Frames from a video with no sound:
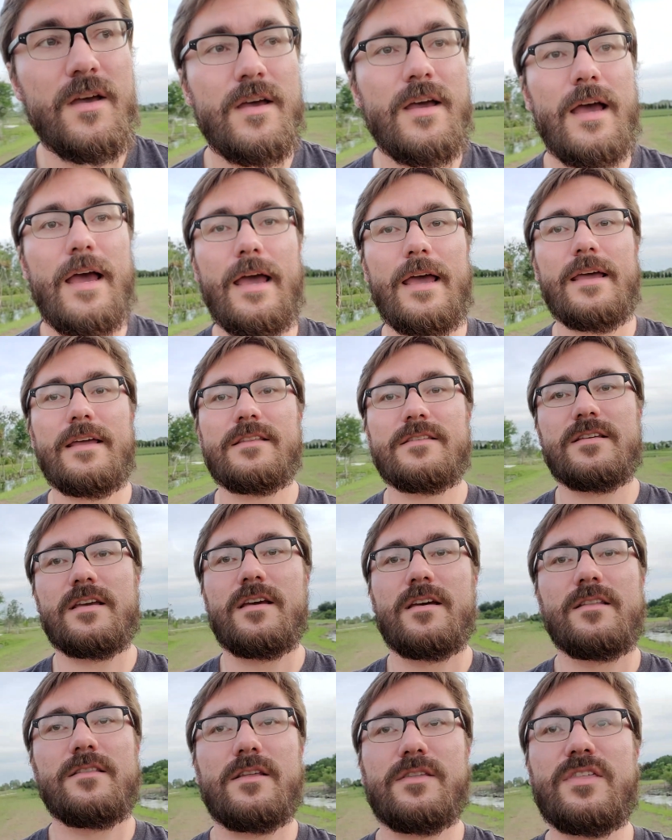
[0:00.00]
And
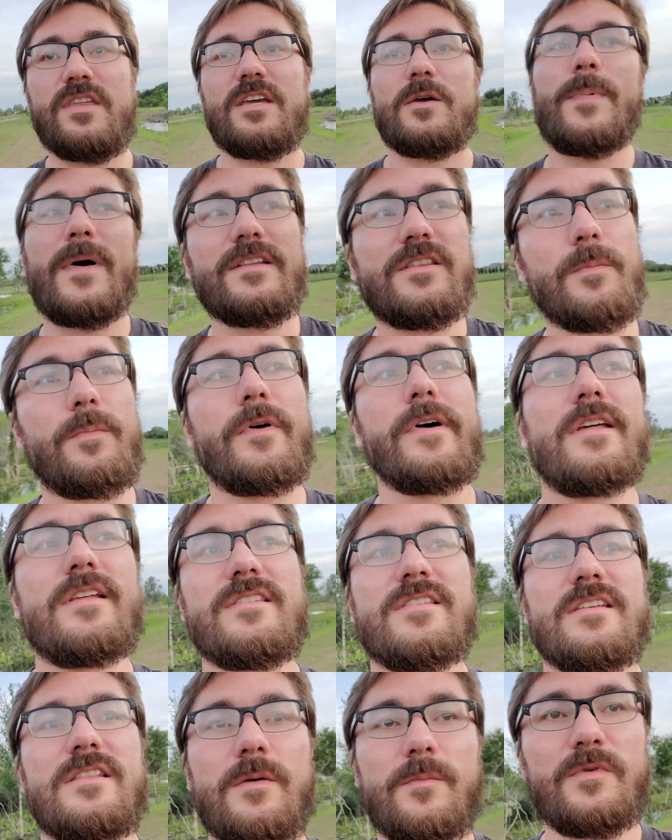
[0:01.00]
the thing about the
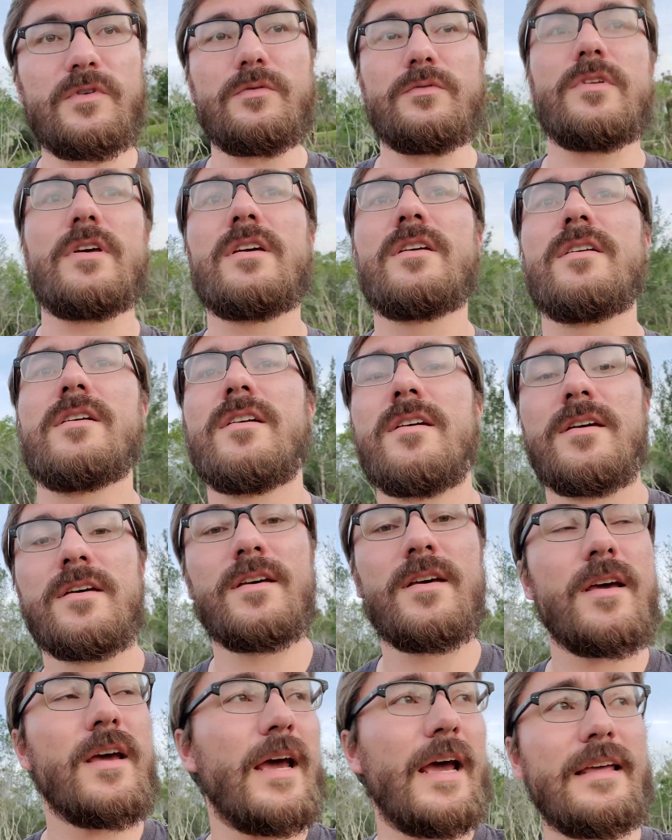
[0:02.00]
planets and the moon,
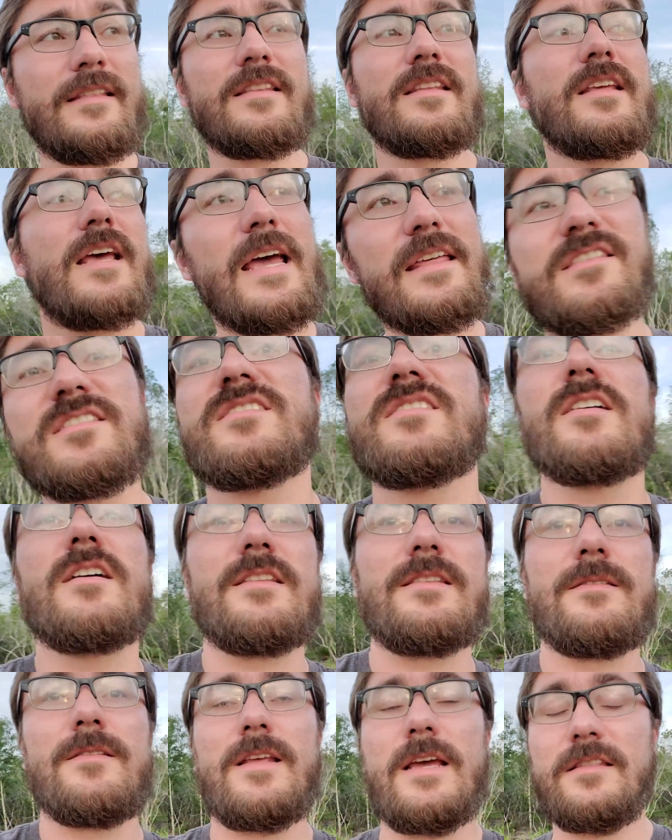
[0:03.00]
and the
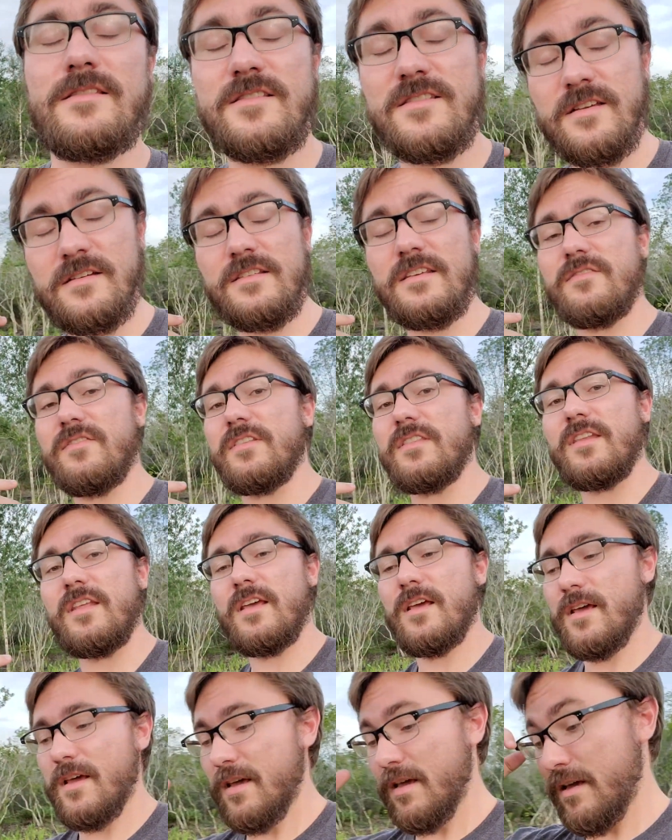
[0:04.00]
sun even,
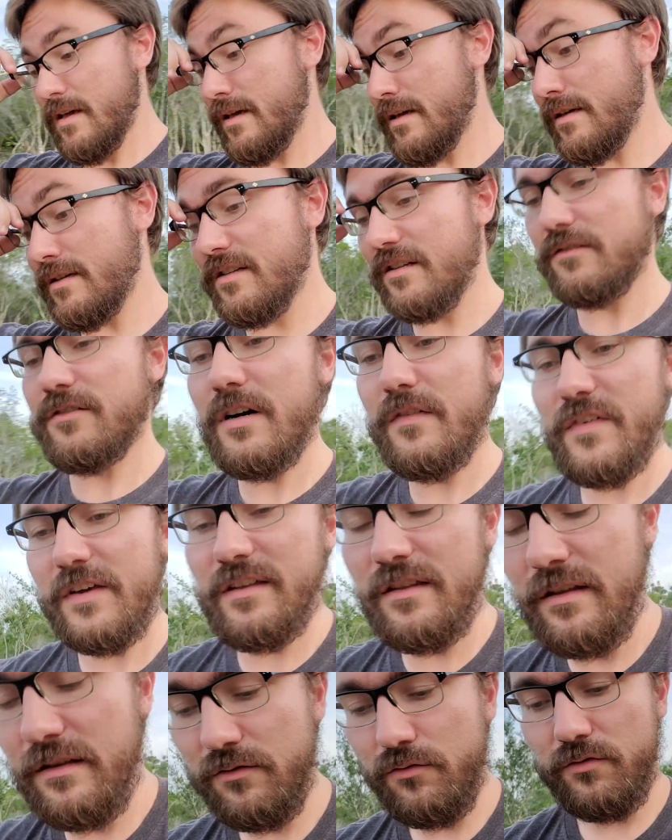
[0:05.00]
is living in
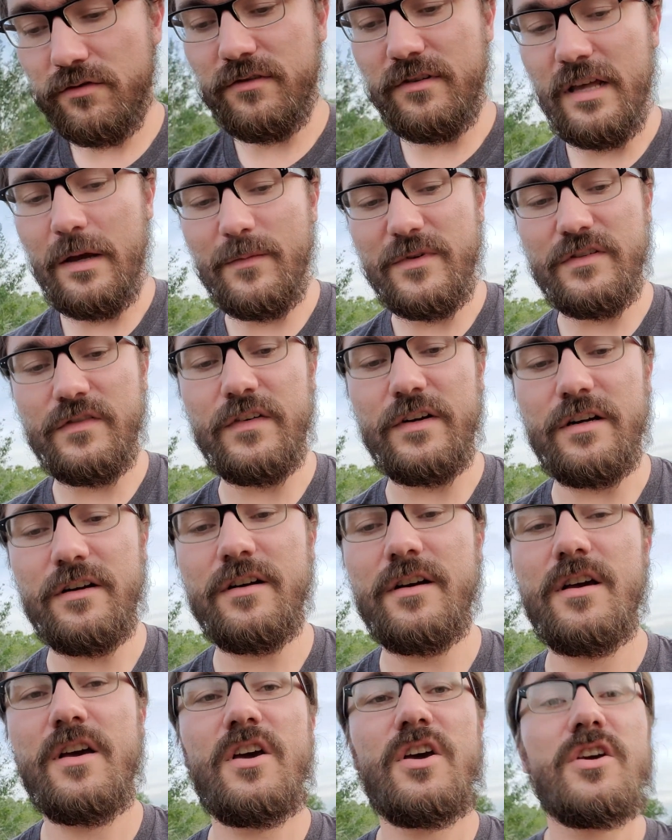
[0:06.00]
the northern hemisphere,
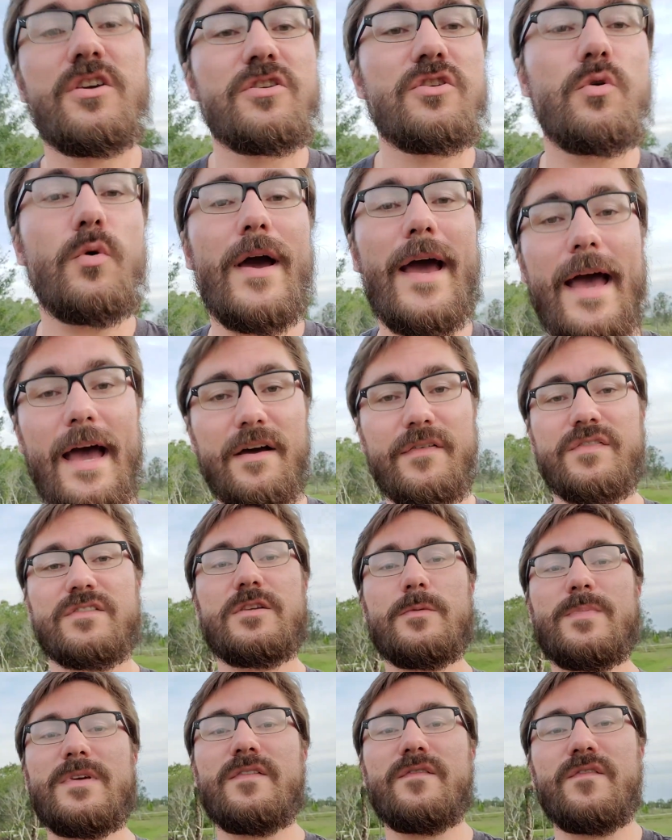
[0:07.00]
you have to
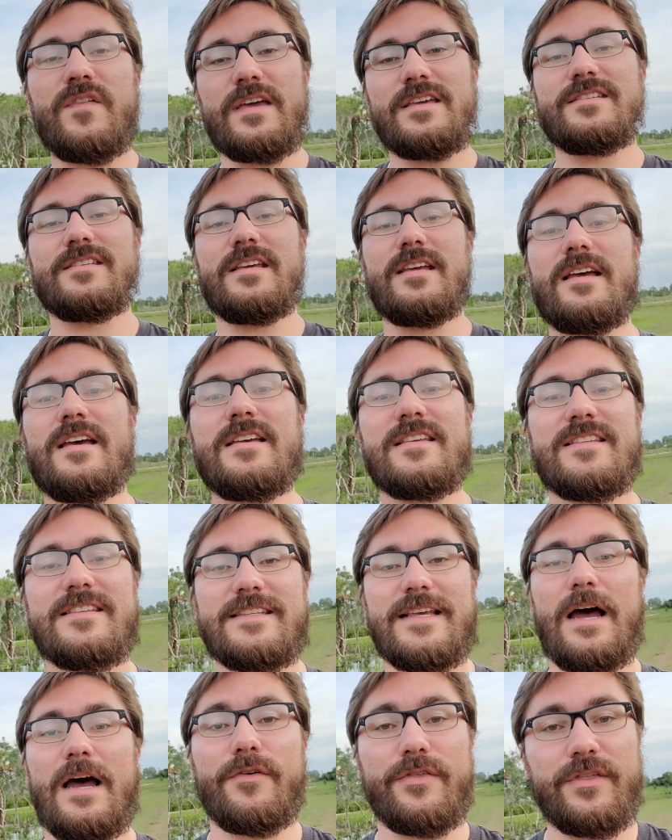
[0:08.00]
be facing
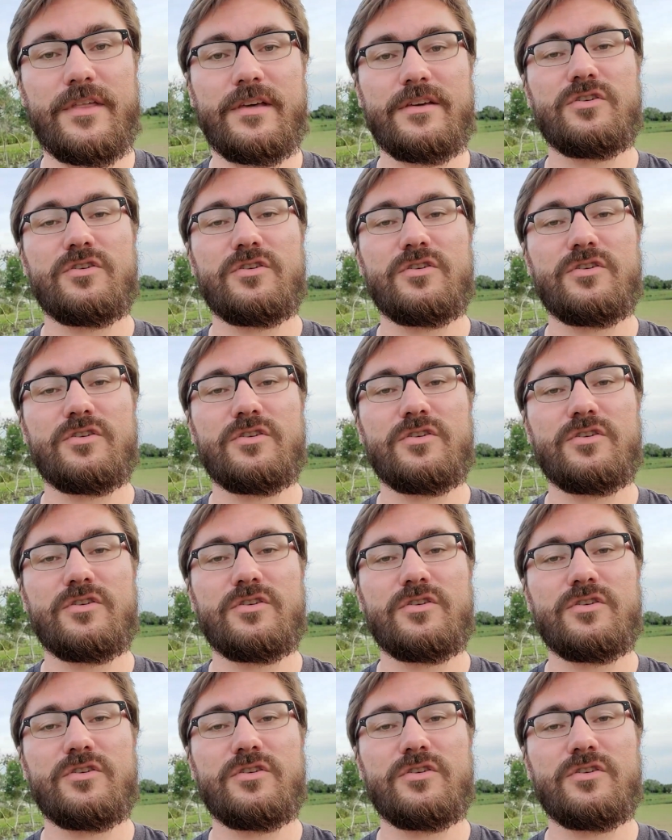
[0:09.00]
south.